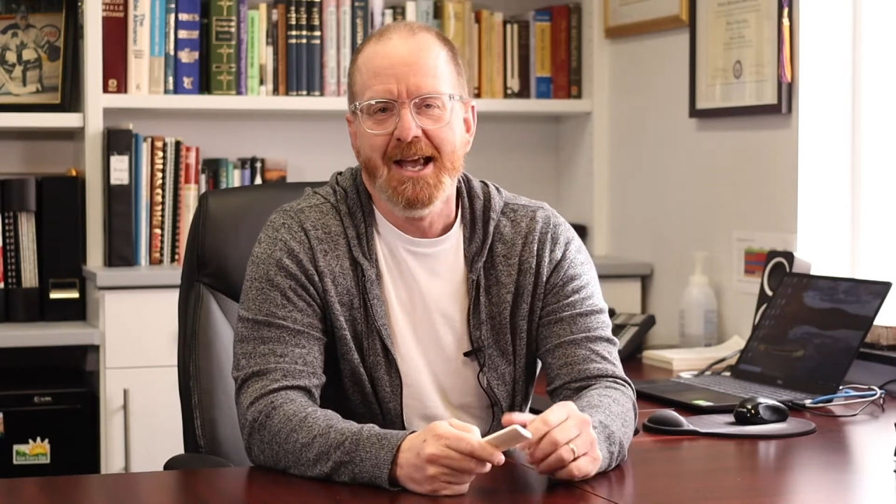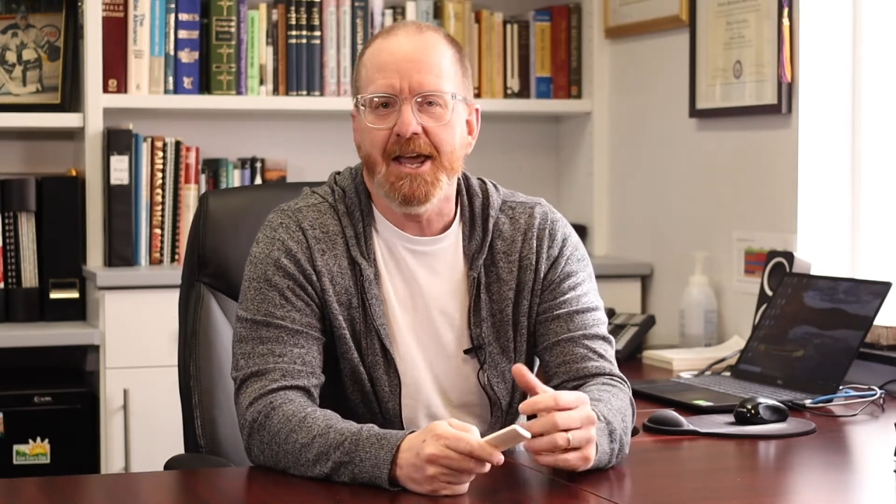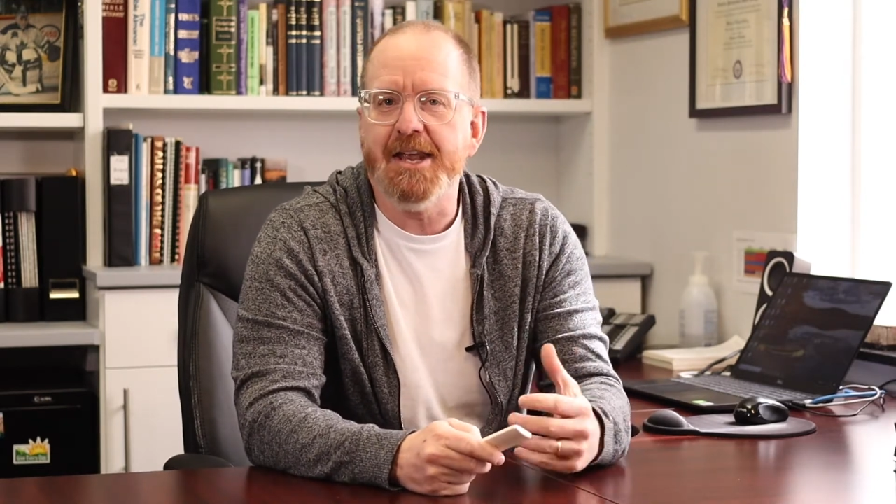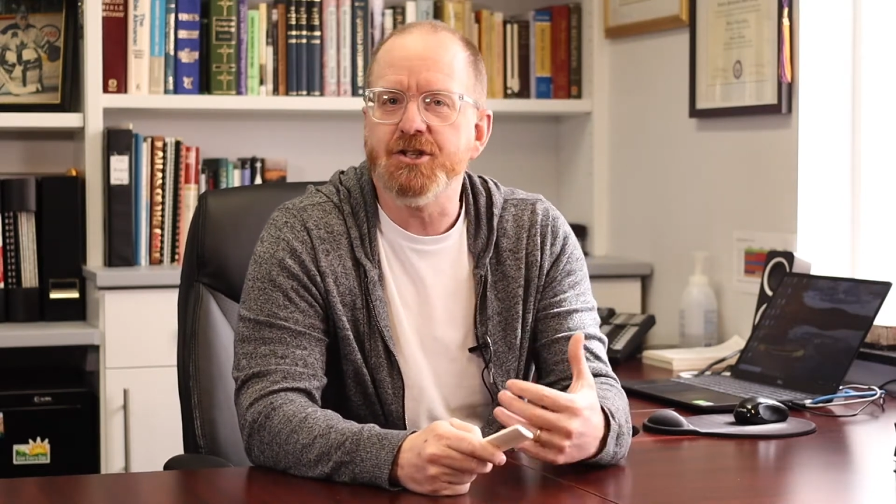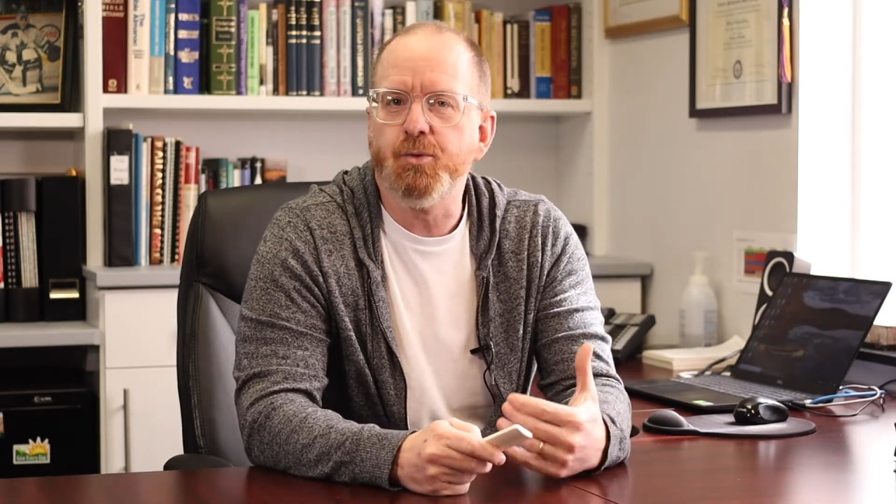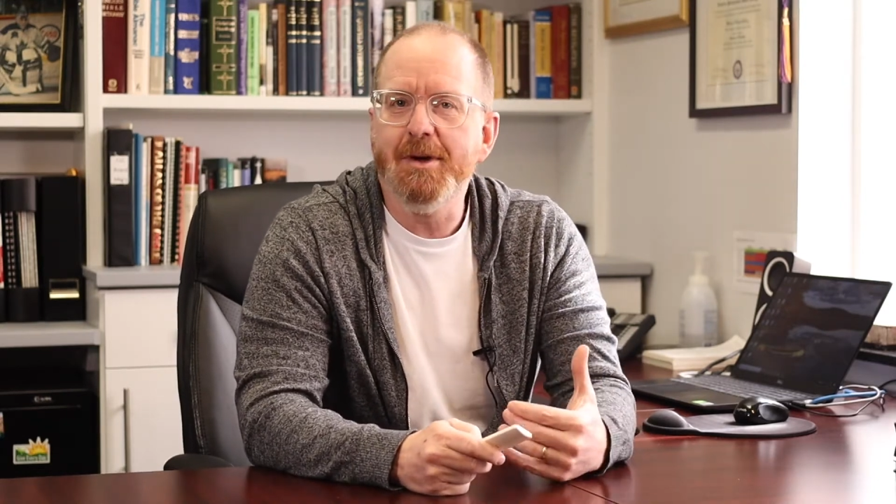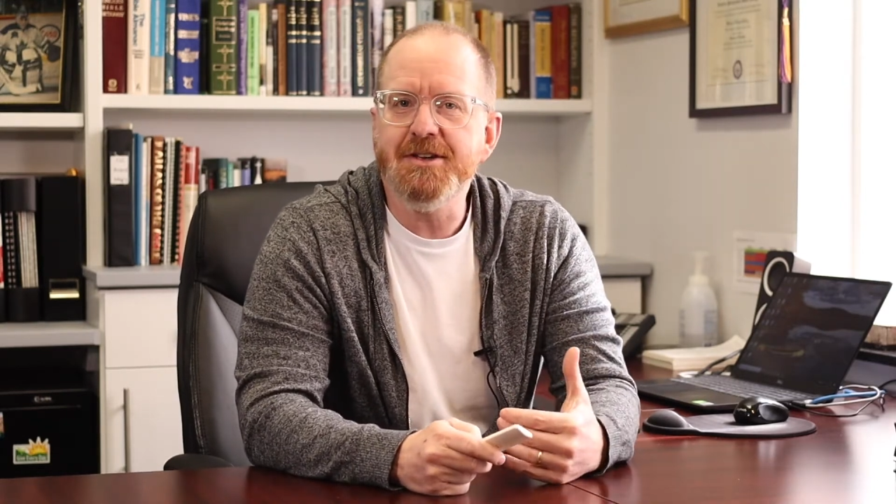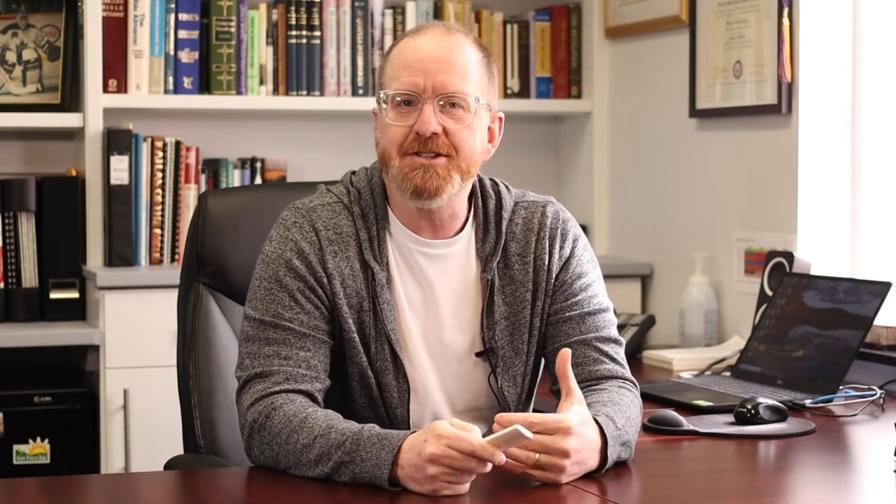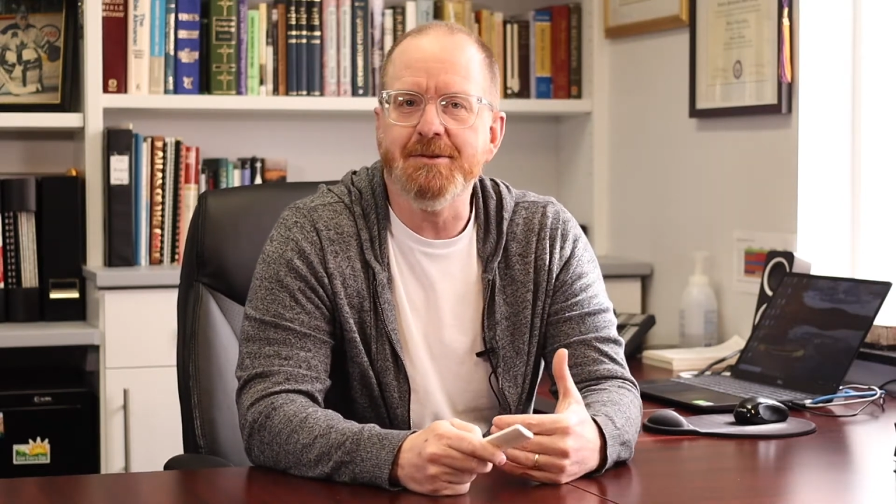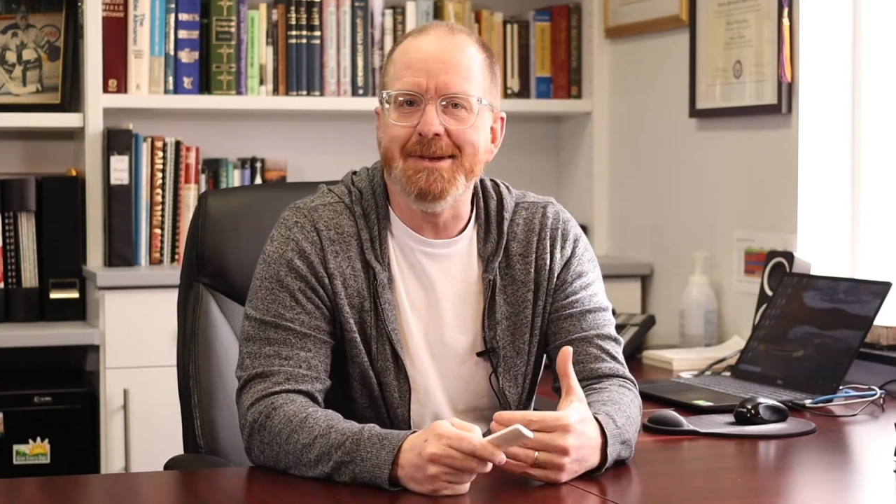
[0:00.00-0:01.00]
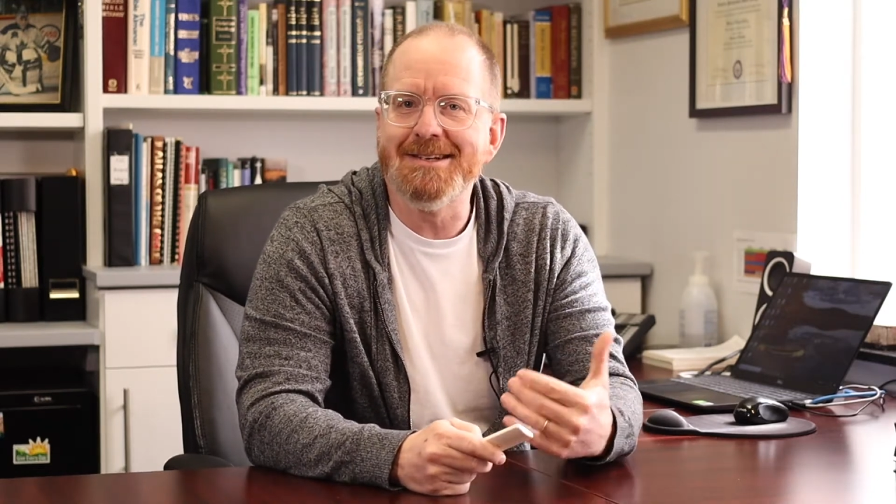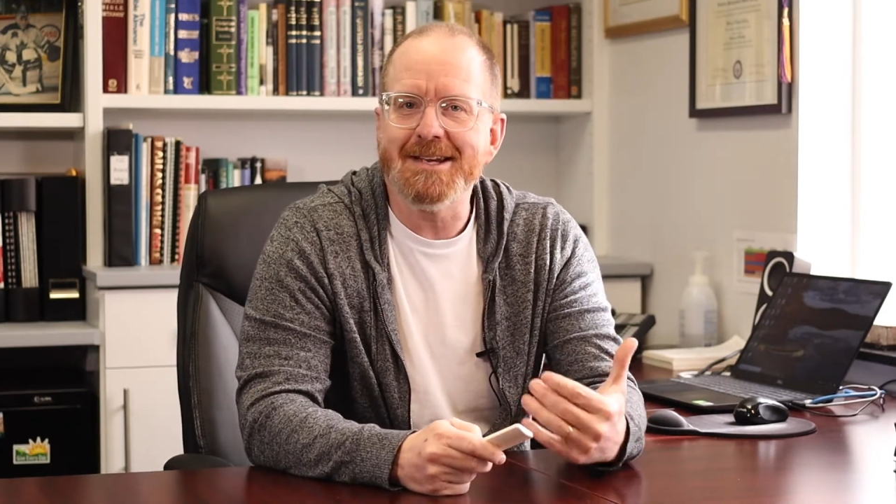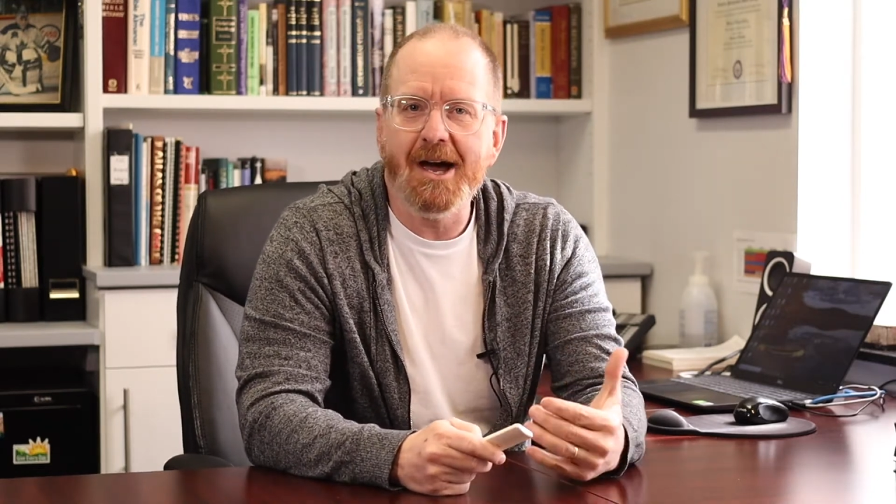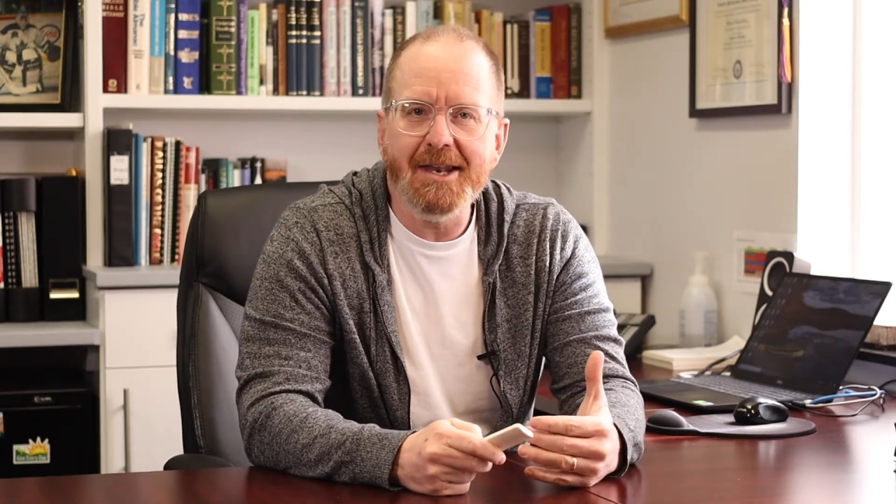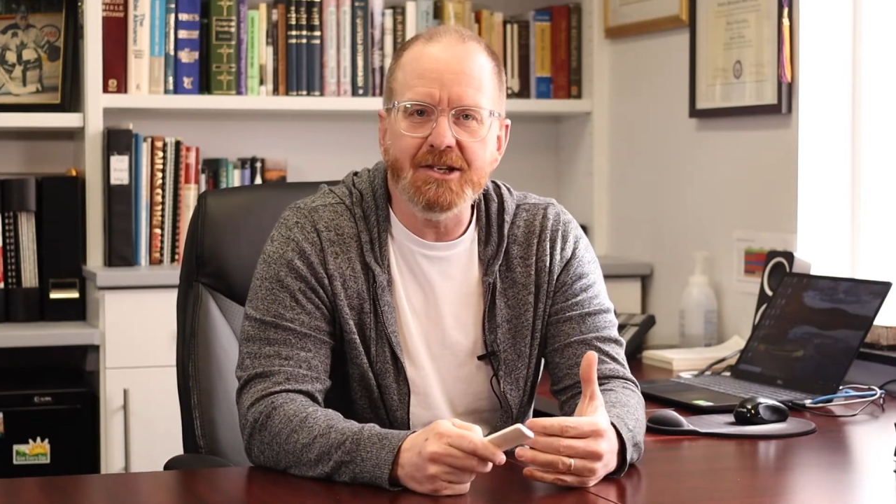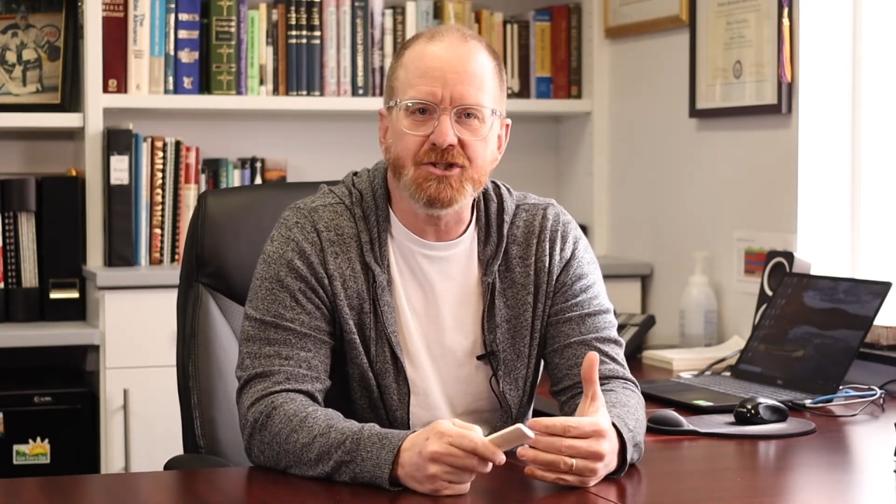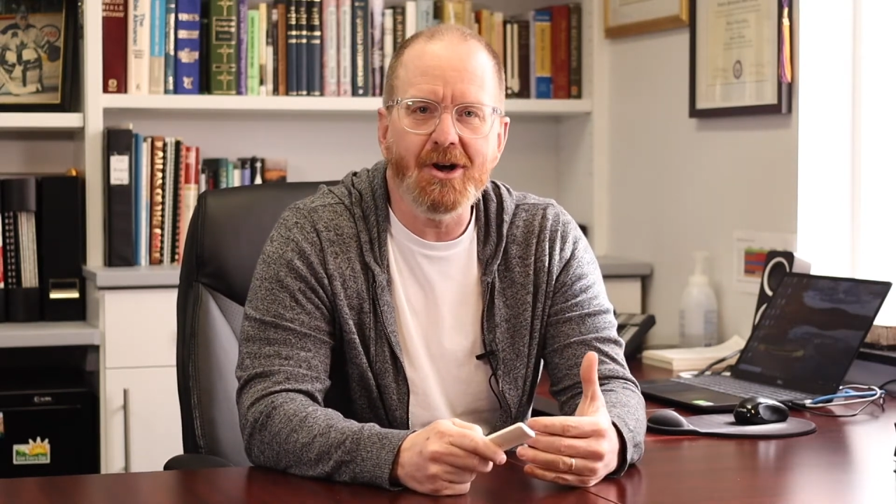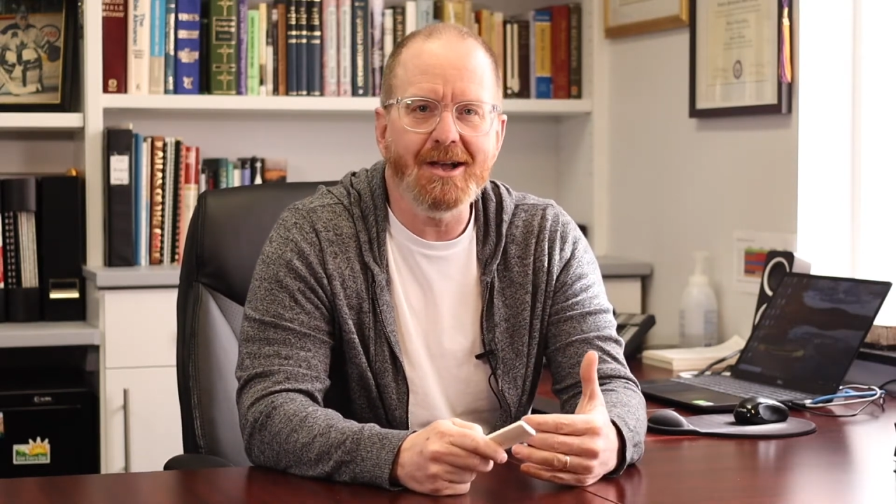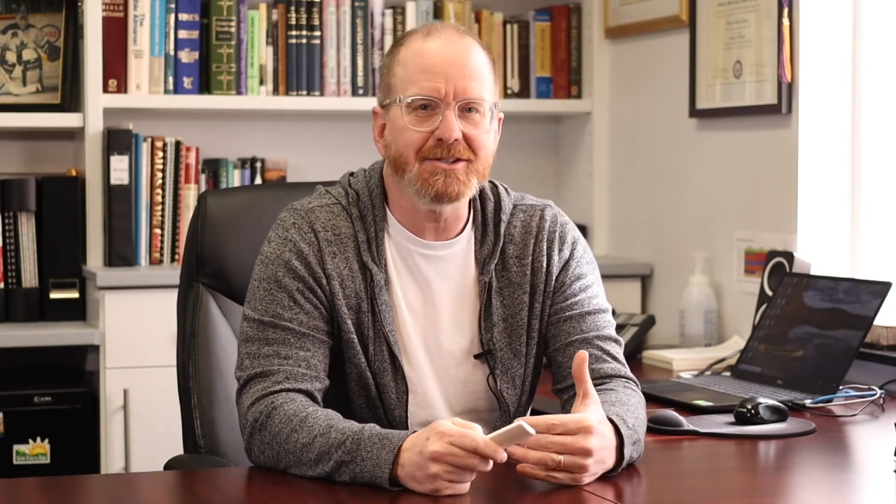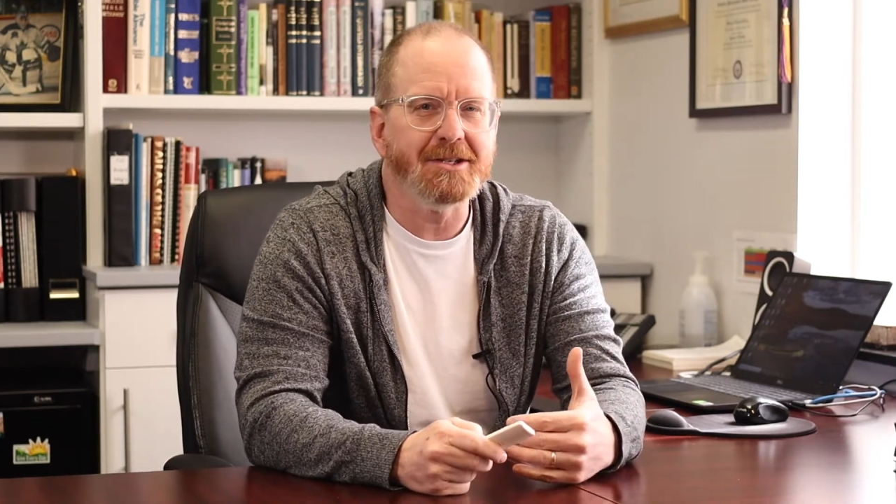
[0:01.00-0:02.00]
And his wisdom is
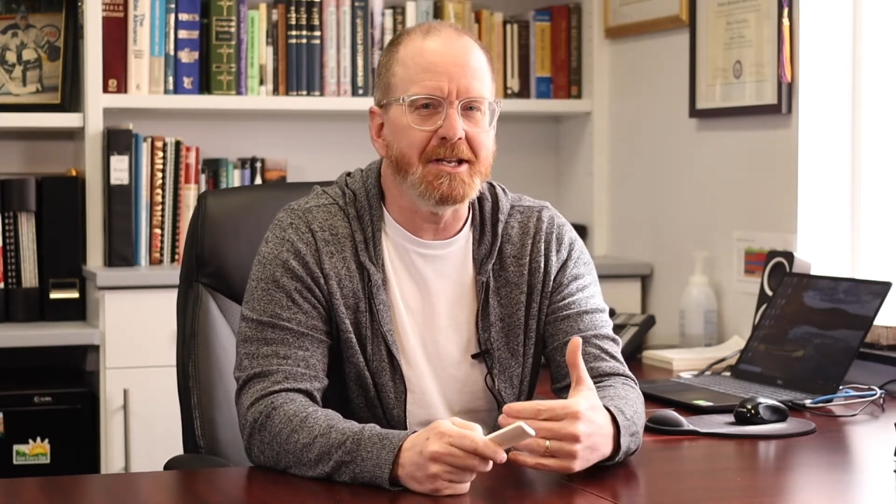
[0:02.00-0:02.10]
unexhausted.